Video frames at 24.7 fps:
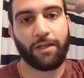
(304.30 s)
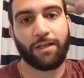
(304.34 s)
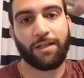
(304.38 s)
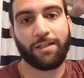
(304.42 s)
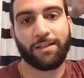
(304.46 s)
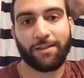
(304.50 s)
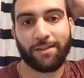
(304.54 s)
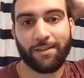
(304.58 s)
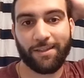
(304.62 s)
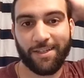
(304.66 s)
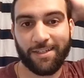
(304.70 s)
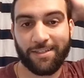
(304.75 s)

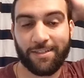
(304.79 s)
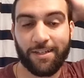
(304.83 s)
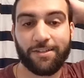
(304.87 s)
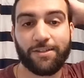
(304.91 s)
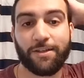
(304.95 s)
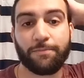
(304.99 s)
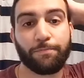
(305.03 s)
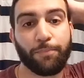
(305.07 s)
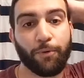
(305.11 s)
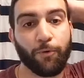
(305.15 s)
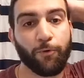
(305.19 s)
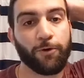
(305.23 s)
This is
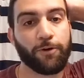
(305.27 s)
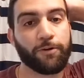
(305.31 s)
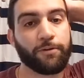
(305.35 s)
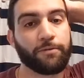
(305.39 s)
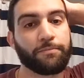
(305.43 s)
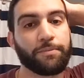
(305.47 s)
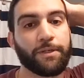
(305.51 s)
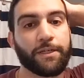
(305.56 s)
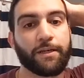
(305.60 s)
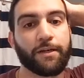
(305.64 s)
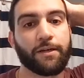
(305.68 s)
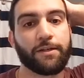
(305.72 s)

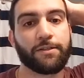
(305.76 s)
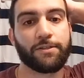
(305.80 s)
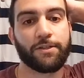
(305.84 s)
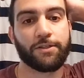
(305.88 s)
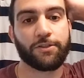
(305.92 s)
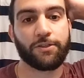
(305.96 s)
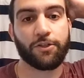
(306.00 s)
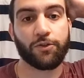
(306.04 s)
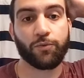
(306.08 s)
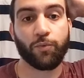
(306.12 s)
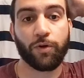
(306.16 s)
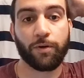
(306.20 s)
important because
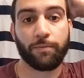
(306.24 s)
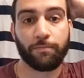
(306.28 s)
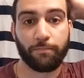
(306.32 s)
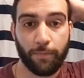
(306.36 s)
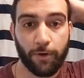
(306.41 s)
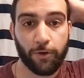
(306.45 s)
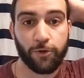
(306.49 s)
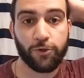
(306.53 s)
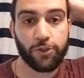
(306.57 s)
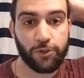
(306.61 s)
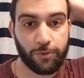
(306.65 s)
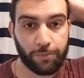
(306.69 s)
this is where
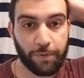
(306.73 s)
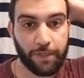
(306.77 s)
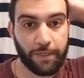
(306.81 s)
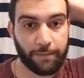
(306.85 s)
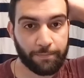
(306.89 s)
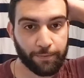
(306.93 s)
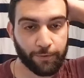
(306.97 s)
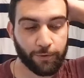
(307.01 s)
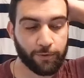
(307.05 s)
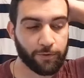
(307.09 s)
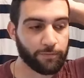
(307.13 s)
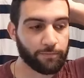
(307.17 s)
most
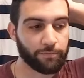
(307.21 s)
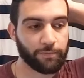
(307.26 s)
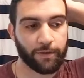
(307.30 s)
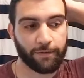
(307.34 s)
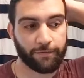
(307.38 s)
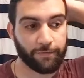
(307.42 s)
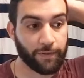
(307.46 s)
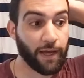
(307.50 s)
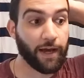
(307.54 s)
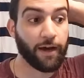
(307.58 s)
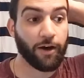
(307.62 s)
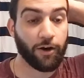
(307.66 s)
people,
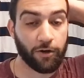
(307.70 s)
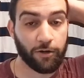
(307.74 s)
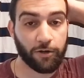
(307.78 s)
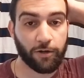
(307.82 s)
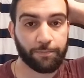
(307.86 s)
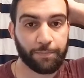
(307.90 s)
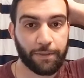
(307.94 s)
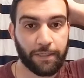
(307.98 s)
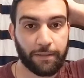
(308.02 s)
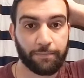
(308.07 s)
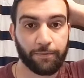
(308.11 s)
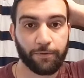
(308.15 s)
if not
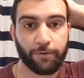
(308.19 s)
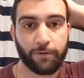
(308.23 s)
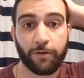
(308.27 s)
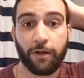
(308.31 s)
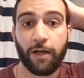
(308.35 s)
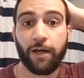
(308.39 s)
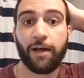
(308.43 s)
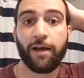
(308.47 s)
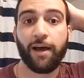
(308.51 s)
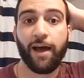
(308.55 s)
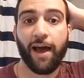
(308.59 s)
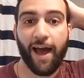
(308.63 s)
all people,
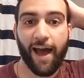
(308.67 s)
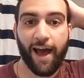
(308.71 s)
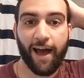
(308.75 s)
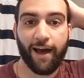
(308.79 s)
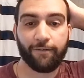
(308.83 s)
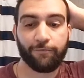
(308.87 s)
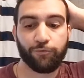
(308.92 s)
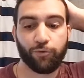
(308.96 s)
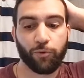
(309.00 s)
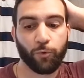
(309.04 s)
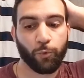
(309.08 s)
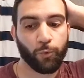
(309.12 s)

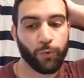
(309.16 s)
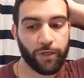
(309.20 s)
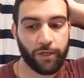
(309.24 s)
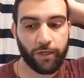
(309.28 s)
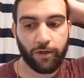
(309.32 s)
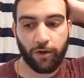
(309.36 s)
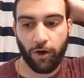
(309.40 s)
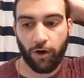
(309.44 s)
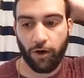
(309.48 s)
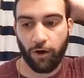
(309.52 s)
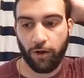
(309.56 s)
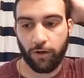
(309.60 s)
have what we
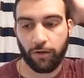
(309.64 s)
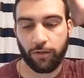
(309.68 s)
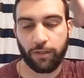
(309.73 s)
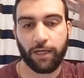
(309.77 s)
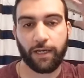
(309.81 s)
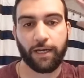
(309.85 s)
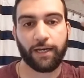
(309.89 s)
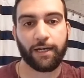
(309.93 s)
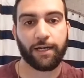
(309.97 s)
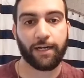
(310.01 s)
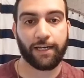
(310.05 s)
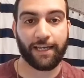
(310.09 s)
call
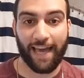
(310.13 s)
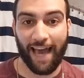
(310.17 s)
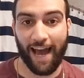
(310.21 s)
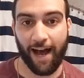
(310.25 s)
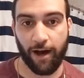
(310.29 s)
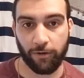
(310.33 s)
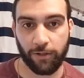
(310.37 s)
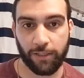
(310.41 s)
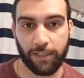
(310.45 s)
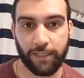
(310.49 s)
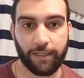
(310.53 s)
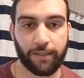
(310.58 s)
a
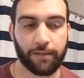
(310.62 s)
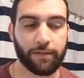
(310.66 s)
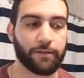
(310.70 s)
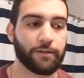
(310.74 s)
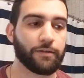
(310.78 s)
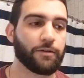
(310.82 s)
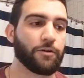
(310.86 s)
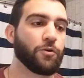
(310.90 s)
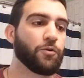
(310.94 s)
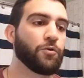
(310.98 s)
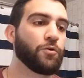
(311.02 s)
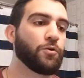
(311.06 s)
cowlick
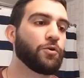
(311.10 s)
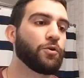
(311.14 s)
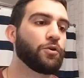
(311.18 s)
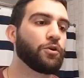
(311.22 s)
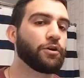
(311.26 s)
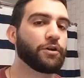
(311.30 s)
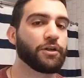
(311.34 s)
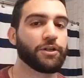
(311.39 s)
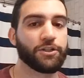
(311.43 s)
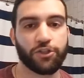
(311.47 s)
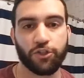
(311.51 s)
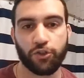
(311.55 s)

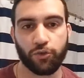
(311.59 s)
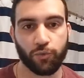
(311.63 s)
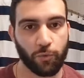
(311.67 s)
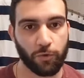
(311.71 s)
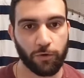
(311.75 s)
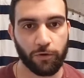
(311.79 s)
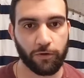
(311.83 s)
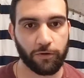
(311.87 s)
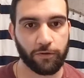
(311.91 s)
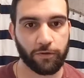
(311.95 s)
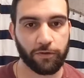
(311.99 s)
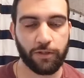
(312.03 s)
or a
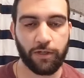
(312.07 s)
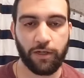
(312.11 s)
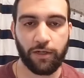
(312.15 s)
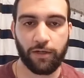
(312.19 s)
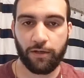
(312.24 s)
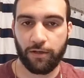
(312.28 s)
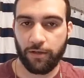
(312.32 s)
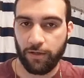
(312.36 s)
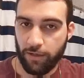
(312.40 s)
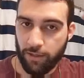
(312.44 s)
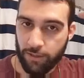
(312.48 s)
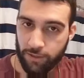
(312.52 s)
swirl.
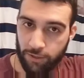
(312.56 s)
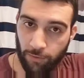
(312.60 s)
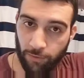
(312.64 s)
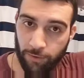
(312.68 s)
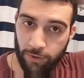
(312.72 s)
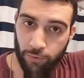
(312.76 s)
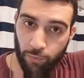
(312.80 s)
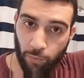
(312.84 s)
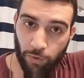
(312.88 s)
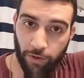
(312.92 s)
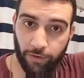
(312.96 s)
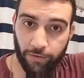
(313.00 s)
So
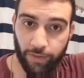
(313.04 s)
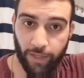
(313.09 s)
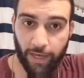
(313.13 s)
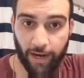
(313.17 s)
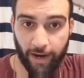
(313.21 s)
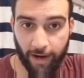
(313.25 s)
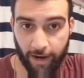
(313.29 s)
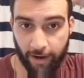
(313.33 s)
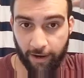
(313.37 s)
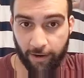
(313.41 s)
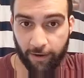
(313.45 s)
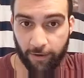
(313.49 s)
it's where the
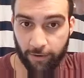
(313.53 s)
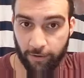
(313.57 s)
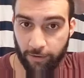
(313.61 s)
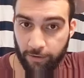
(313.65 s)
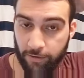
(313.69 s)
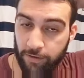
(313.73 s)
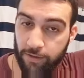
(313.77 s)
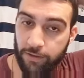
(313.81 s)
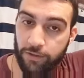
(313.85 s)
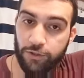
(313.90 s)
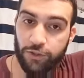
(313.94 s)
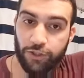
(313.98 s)

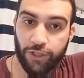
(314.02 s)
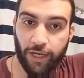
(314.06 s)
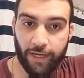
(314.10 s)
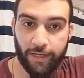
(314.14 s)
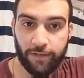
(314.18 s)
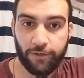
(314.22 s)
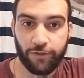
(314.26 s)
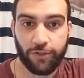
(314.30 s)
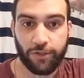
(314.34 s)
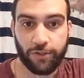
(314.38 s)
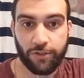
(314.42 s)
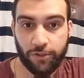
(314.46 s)
hair
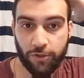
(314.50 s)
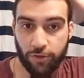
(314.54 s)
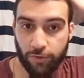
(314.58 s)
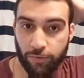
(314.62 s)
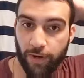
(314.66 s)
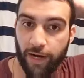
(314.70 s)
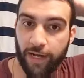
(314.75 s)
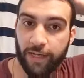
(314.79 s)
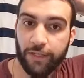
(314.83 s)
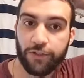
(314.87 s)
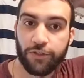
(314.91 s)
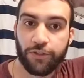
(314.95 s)
changes
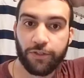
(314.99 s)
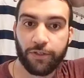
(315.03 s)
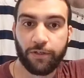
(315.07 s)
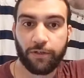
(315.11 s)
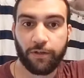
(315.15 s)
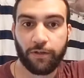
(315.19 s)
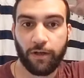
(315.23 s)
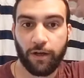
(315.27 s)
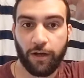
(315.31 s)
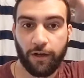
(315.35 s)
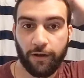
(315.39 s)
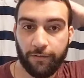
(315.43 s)

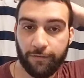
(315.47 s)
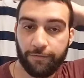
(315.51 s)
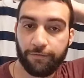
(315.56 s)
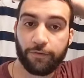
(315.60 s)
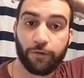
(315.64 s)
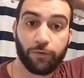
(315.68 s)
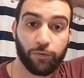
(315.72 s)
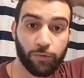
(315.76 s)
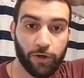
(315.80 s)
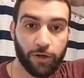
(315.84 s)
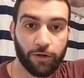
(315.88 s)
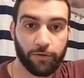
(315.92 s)
direction of
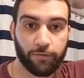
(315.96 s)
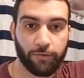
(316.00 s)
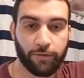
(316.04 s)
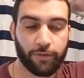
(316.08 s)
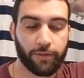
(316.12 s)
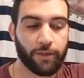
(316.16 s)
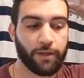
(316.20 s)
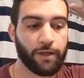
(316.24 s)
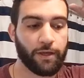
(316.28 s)
growth.